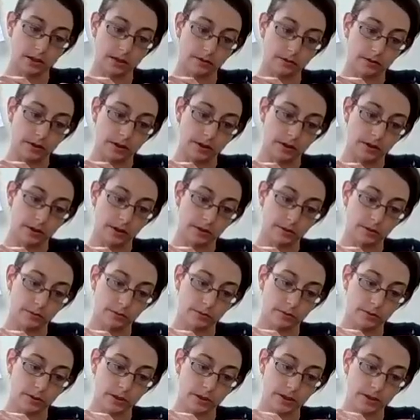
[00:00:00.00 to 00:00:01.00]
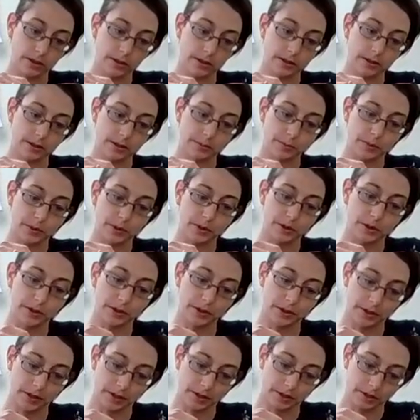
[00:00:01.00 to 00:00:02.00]
in our feather. Real
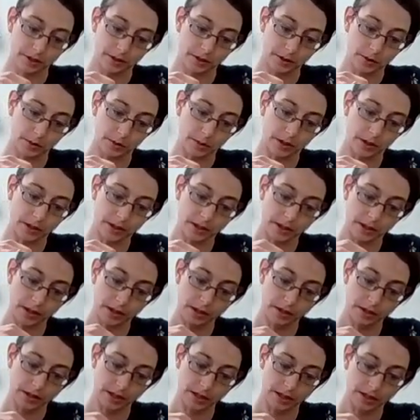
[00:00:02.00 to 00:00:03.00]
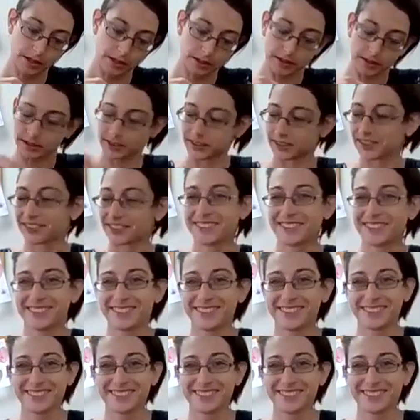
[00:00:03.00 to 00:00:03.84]
simple, quick earrings.